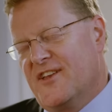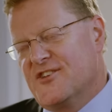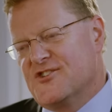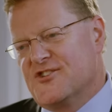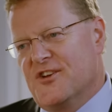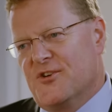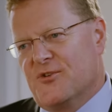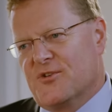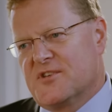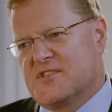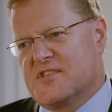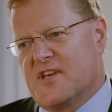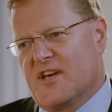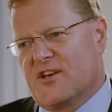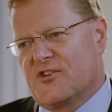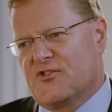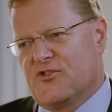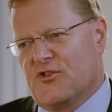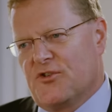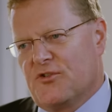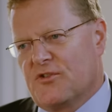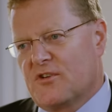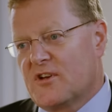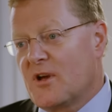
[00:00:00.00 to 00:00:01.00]
the engineering
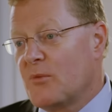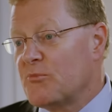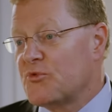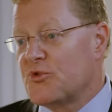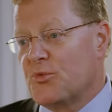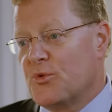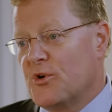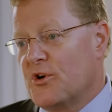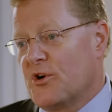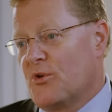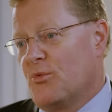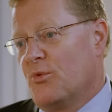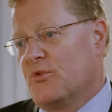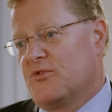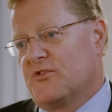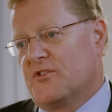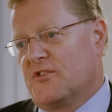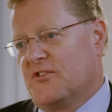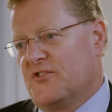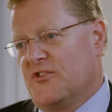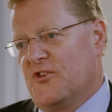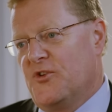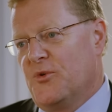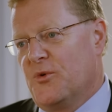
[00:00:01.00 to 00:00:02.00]
sector come to work
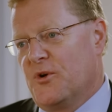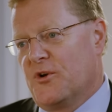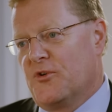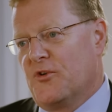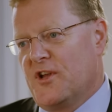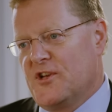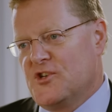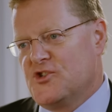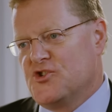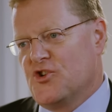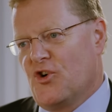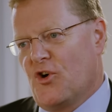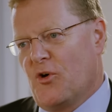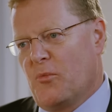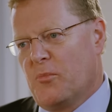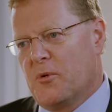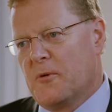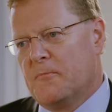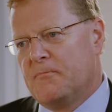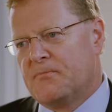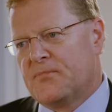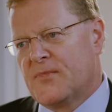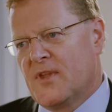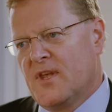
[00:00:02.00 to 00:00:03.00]
wanting to do a great
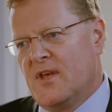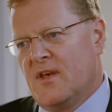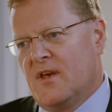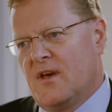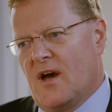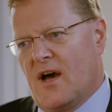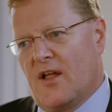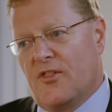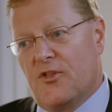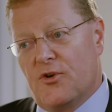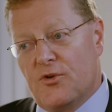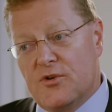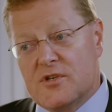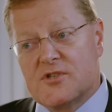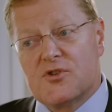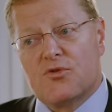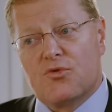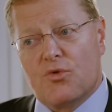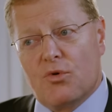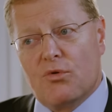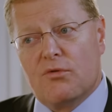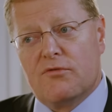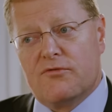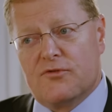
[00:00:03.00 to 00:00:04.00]
job. And there is a
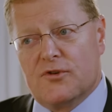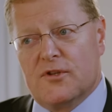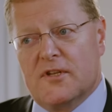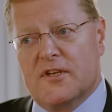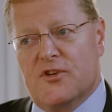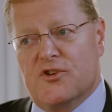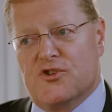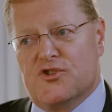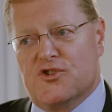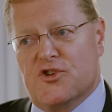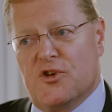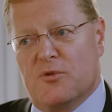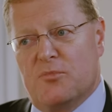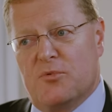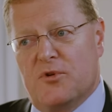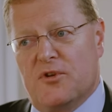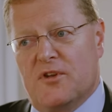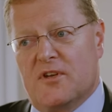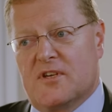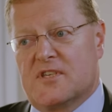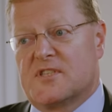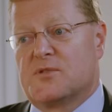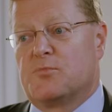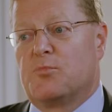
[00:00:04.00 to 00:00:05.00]
role for leadership
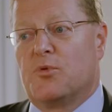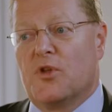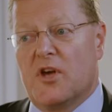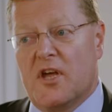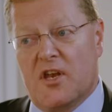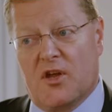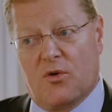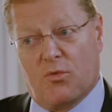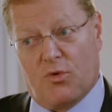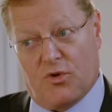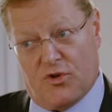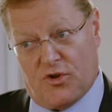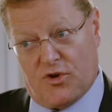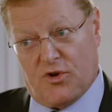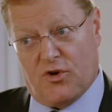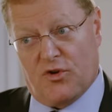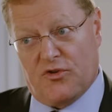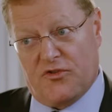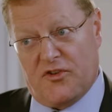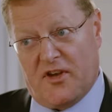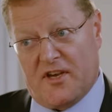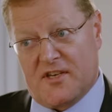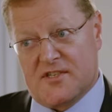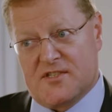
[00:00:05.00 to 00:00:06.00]
in explaining what the
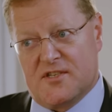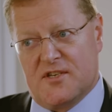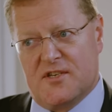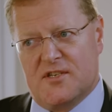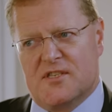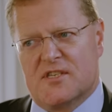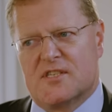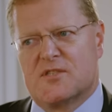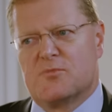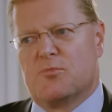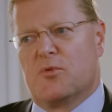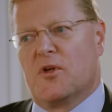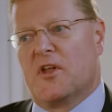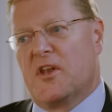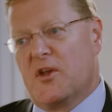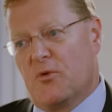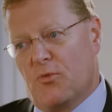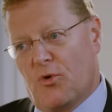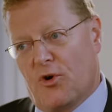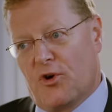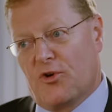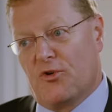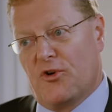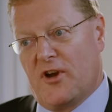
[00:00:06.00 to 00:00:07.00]
context is,
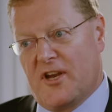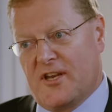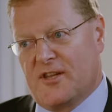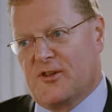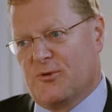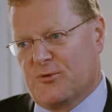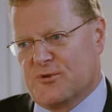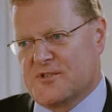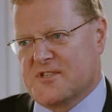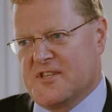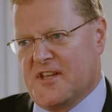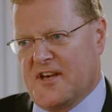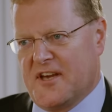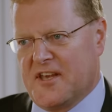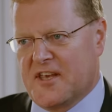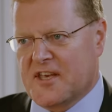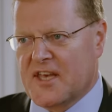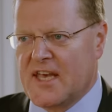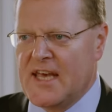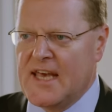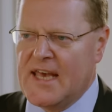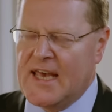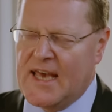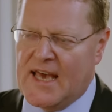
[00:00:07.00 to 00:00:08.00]
explaining what great looks
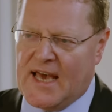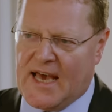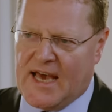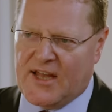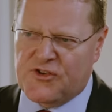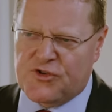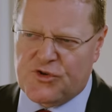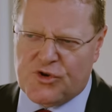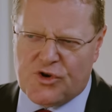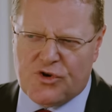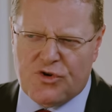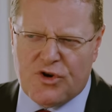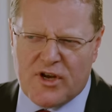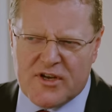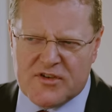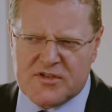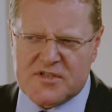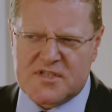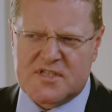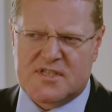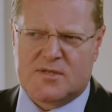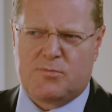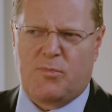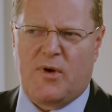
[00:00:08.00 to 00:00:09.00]
like, and to create
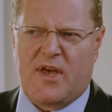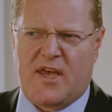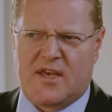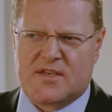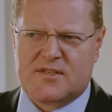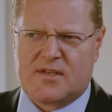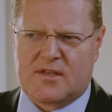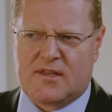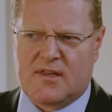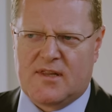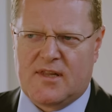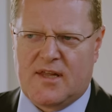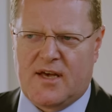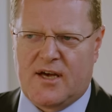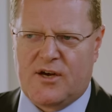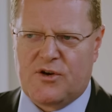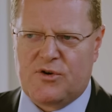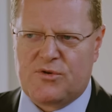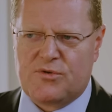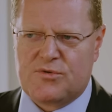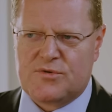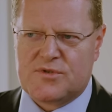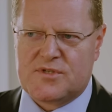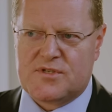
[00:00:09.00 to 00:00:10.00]
a space that
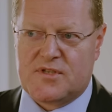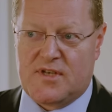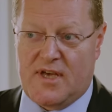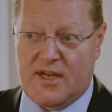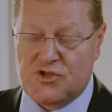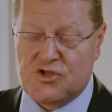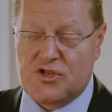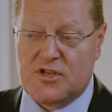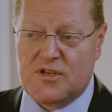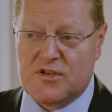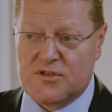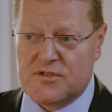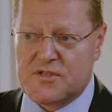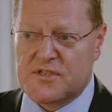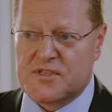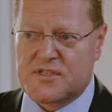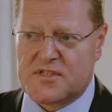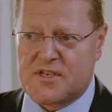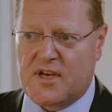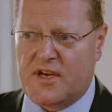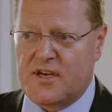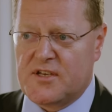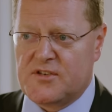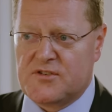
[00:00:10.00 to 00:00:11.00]
allows the engineers and
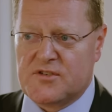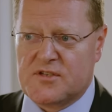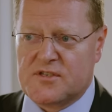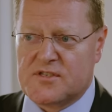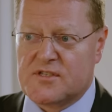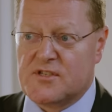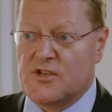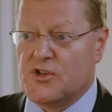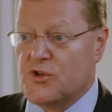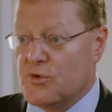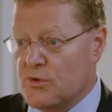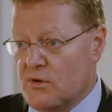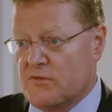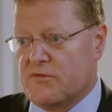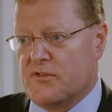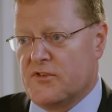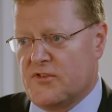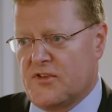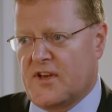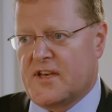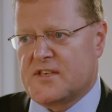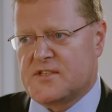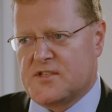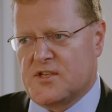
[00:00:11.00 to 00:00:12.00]
scientists to do a
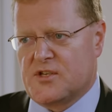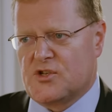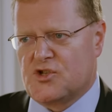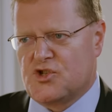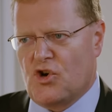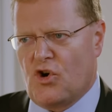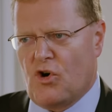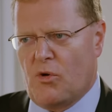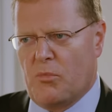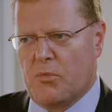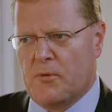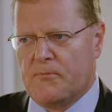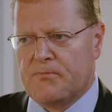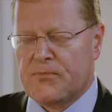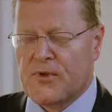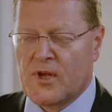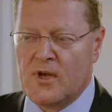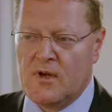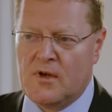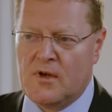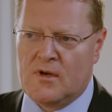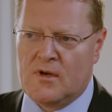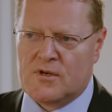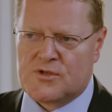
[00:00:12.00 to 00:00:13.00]
fantastic job.
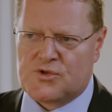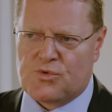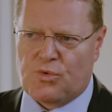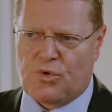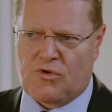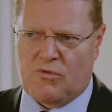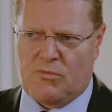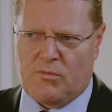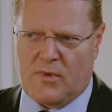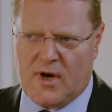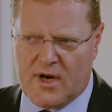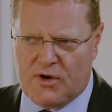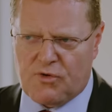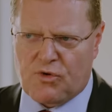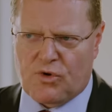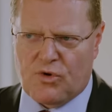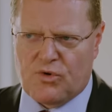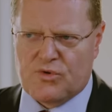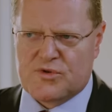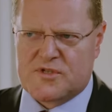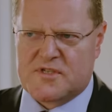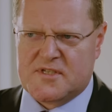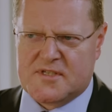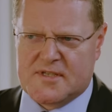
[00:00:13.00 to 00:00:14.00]
So one of my
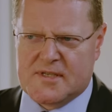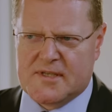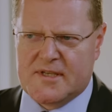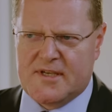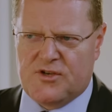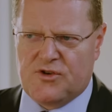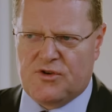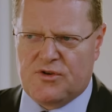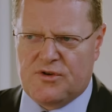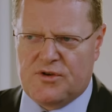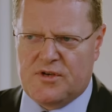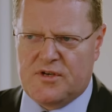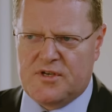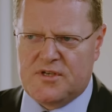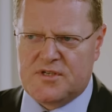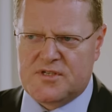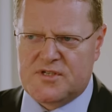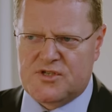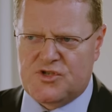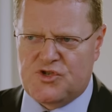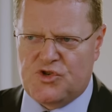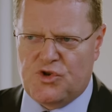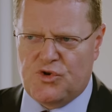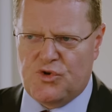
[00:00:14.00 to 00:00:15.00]
roles as a leader
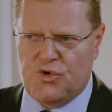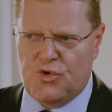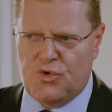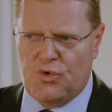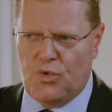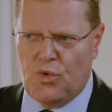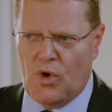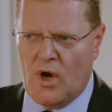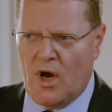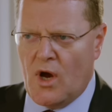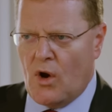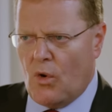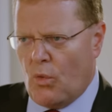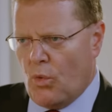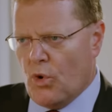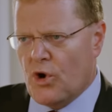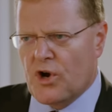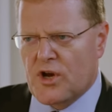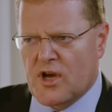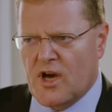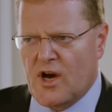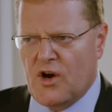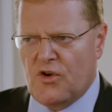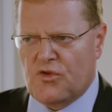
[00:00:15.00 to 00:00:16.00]
is to
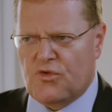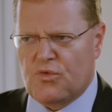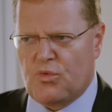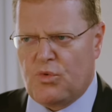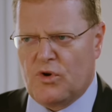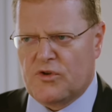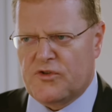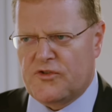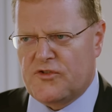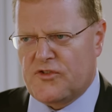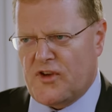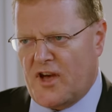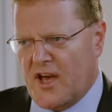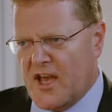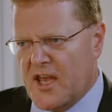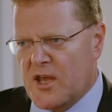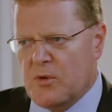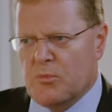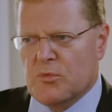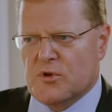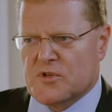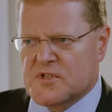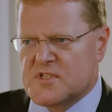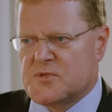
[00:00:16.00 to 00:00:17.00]
work out what
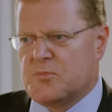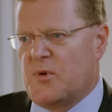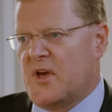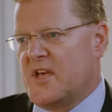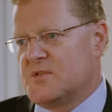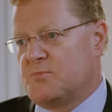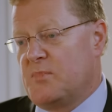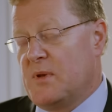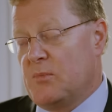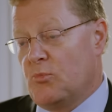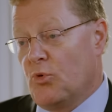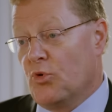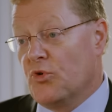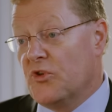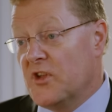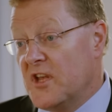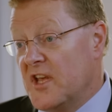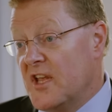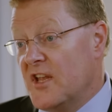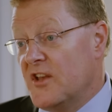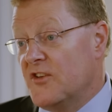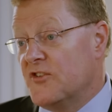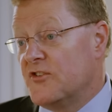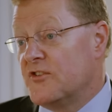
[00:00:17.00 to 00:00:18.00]
time and space people
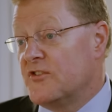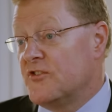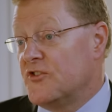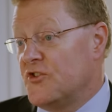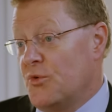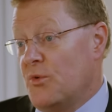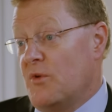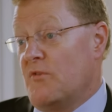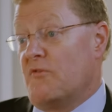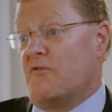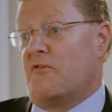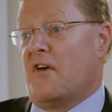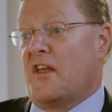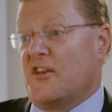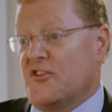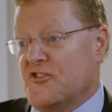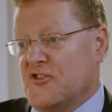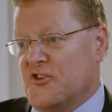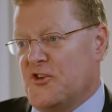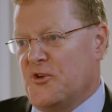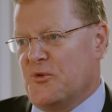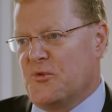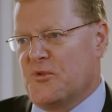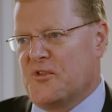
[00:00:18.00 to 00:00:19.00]
need to
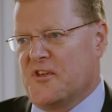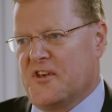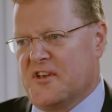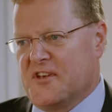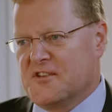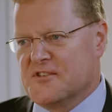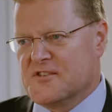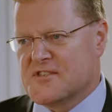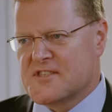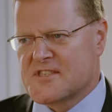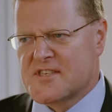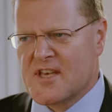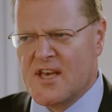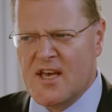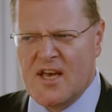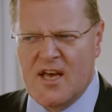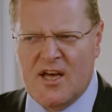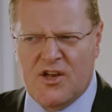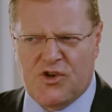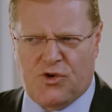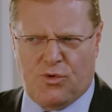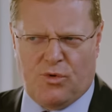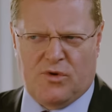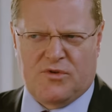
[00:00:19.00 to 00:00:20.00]
invent new things,
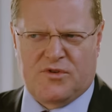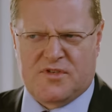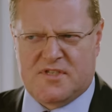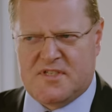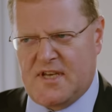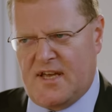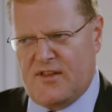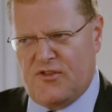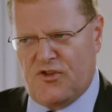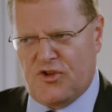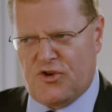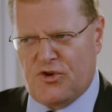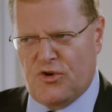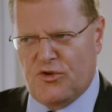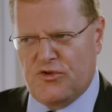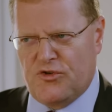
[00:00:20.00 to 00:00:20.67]
to understand the